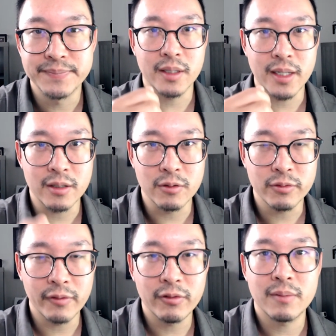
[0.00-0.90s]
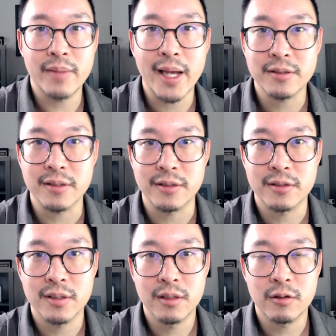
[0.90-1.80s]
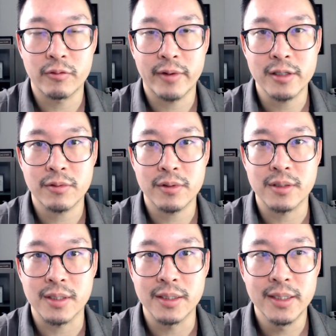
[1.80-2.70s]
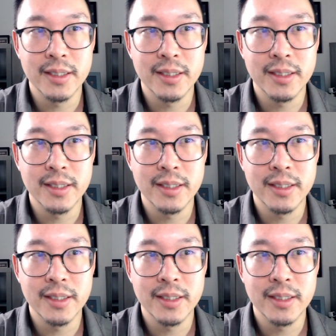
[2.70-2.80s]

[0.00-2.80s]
You've given them access or vice versa.